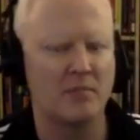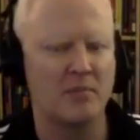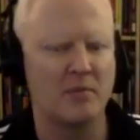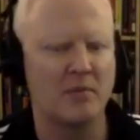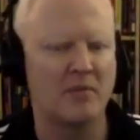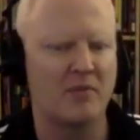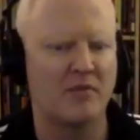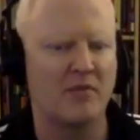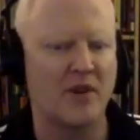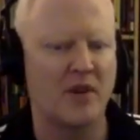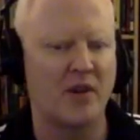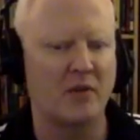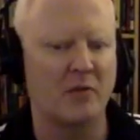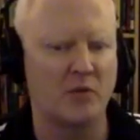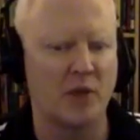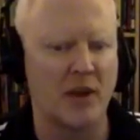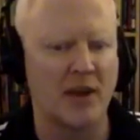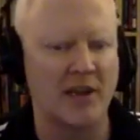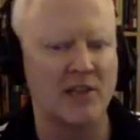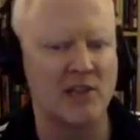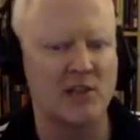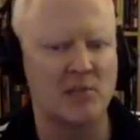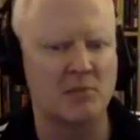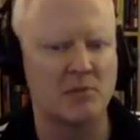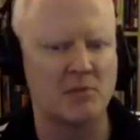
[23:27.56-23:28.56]
it
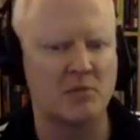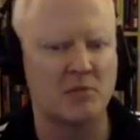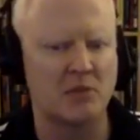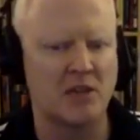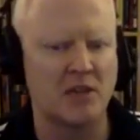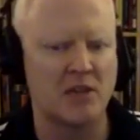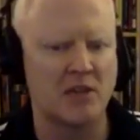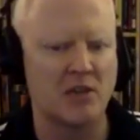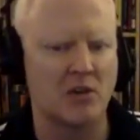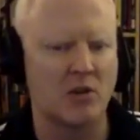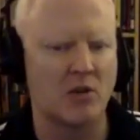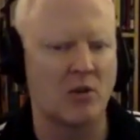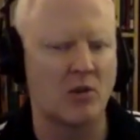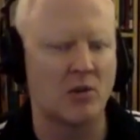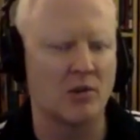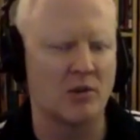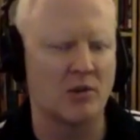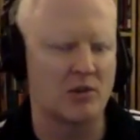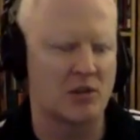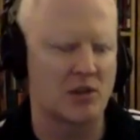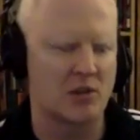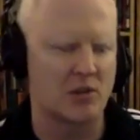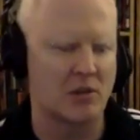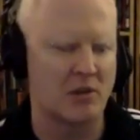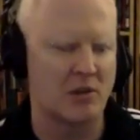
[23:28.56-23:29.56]
ranges between, you don't know whether
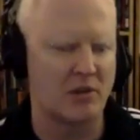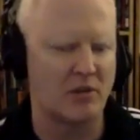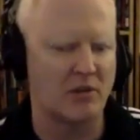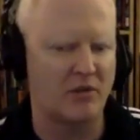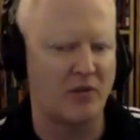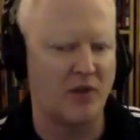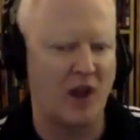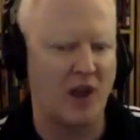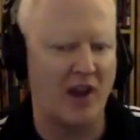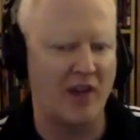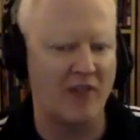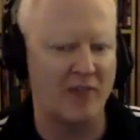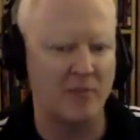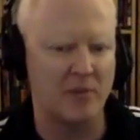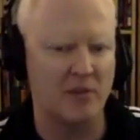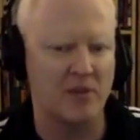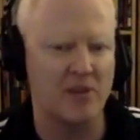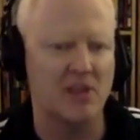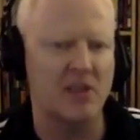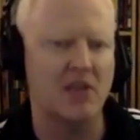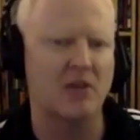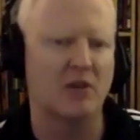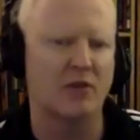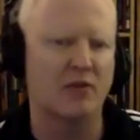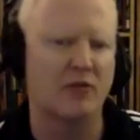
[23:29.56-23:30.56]
it's going to be
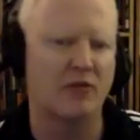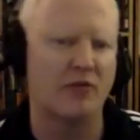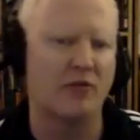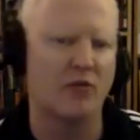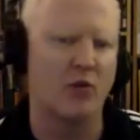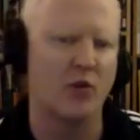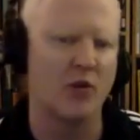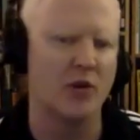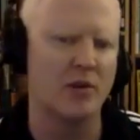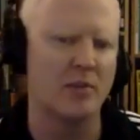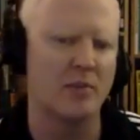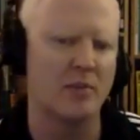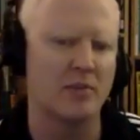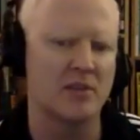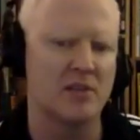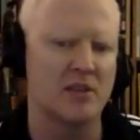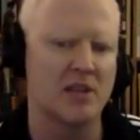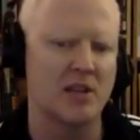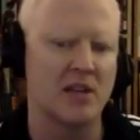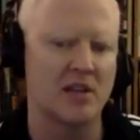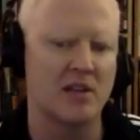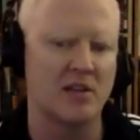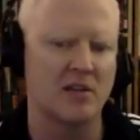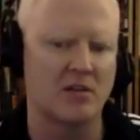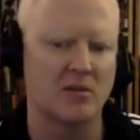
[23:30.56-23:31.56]
5% or
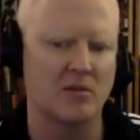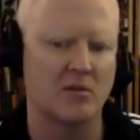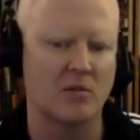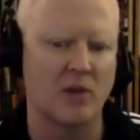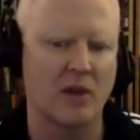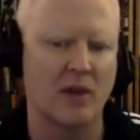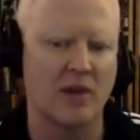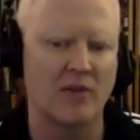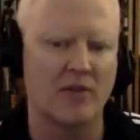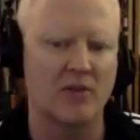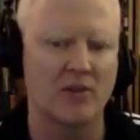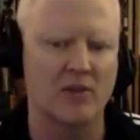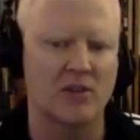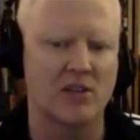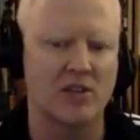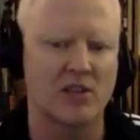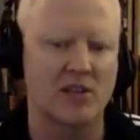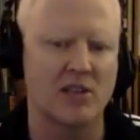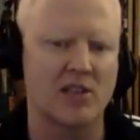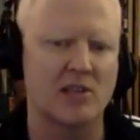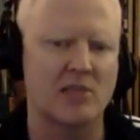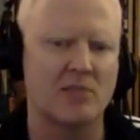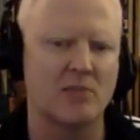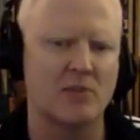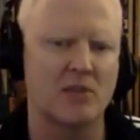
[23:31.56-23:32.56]
40% or whatever,
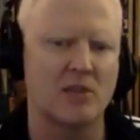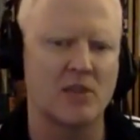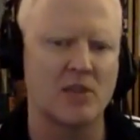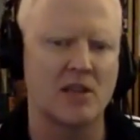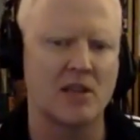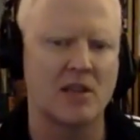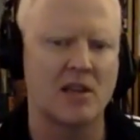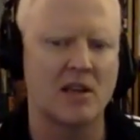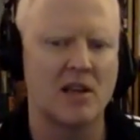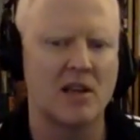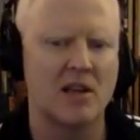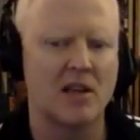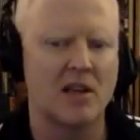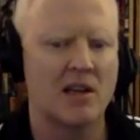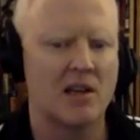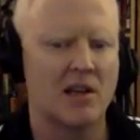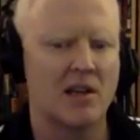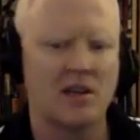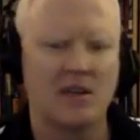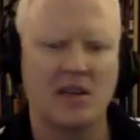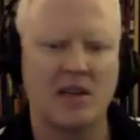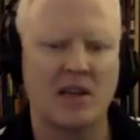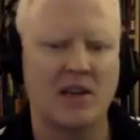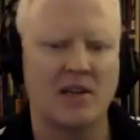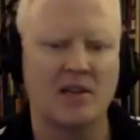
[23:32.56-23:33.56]
60%.
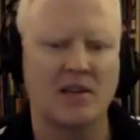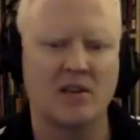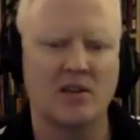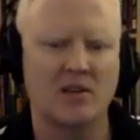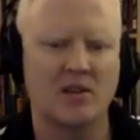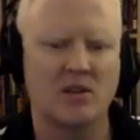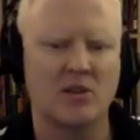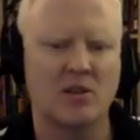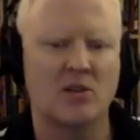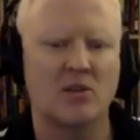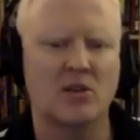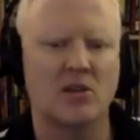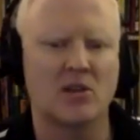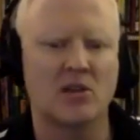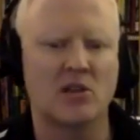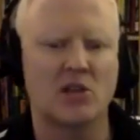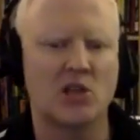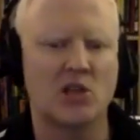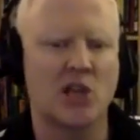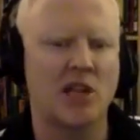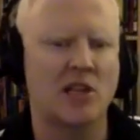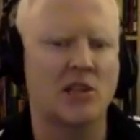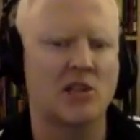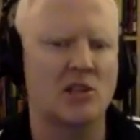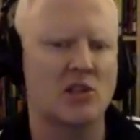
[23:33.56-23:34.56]
Yeah, it
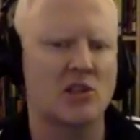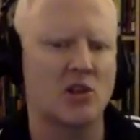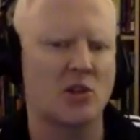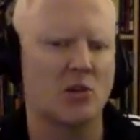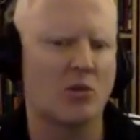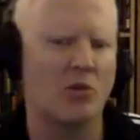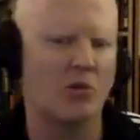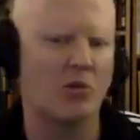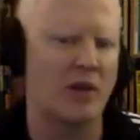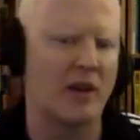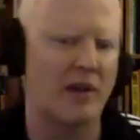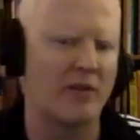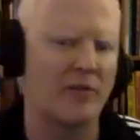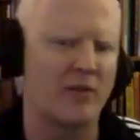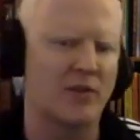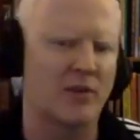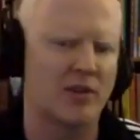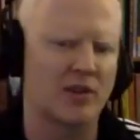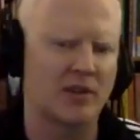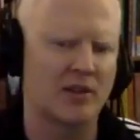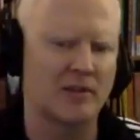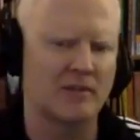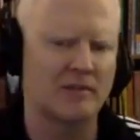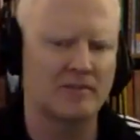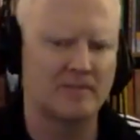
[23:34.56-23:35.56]
changes your whole
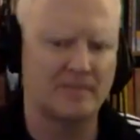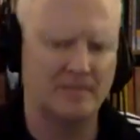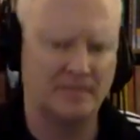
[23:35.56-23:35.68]
everything.